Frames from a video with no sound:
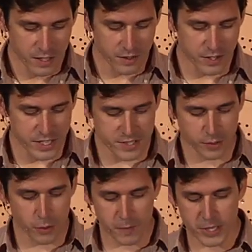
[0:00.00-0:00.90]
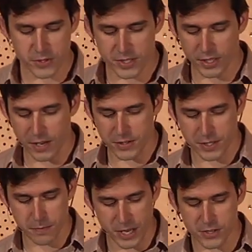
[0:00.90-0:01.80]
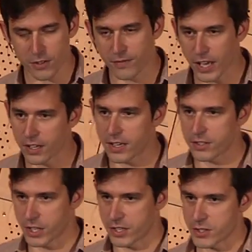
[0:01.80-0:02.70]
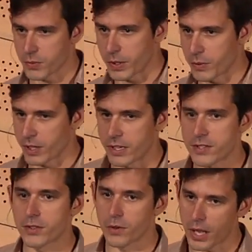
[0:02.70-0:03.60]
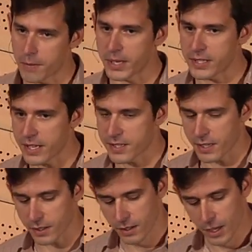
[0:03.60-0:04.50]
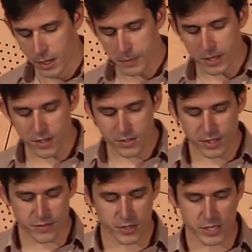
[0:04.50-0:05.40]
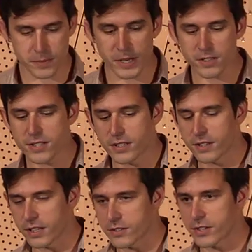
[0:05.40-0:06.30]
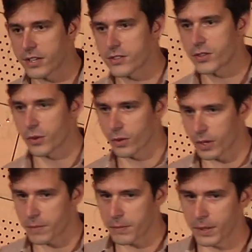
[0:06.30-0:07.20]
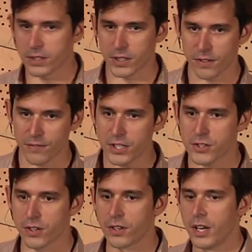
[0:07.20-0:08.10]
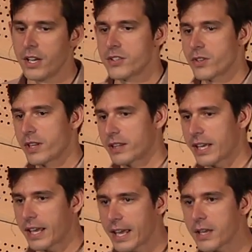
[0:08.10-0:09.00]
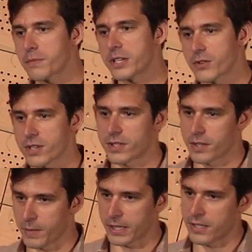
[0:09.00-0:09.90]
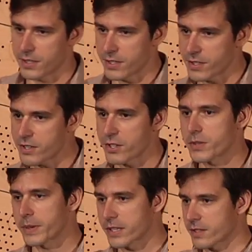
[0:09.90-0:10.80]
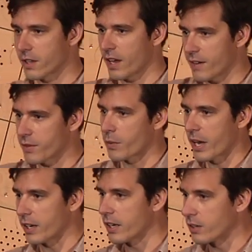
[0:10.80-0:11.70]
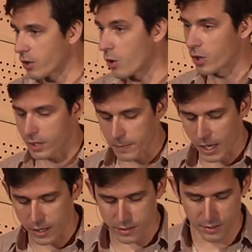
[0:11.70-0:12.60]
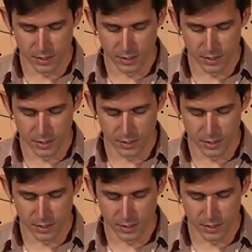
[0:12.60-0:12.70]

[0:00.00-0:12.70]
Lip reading: These core metrics allow us to measure and validate changes we release through A/B testing, but it also gives transparency to the engineers who are going to be building the feature so that they can be trusted to make these decisions because they'll have the right end goal in mind.